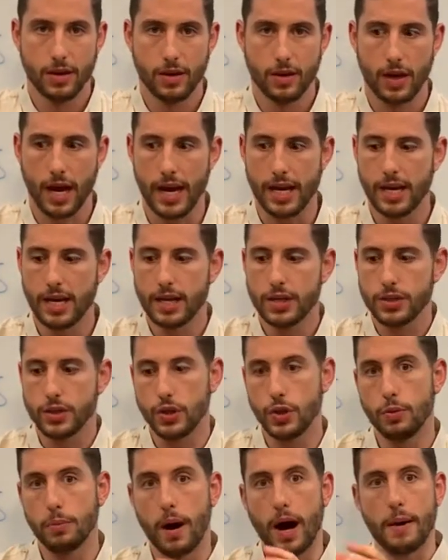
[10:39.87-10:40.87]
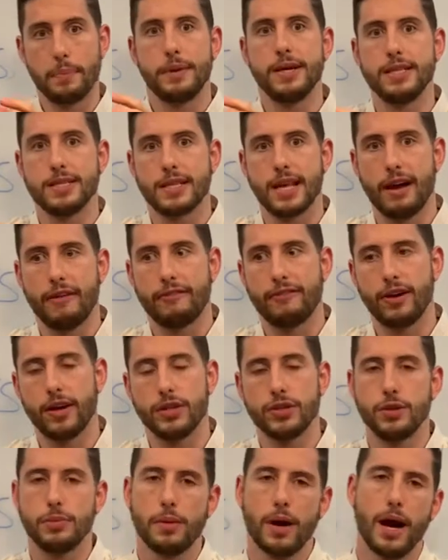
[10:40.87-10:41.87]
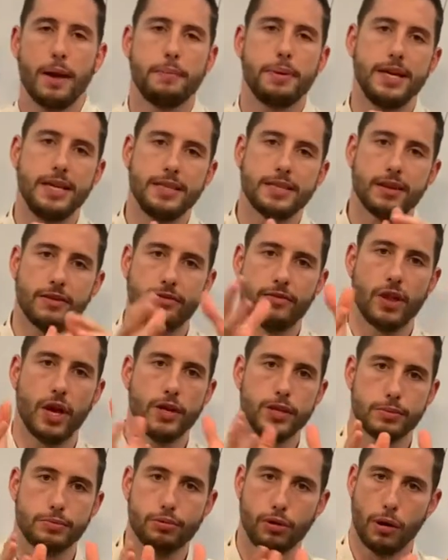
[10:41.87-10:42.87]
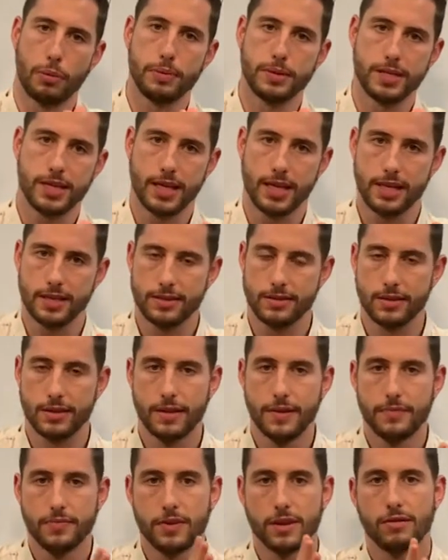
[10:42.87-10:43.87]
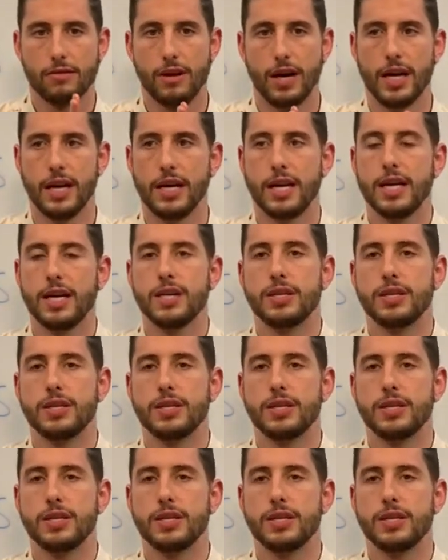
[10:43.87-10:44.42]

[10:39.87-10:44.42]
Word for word: Okay, so you buy a piece of that fund, you buy a piece of those properties right?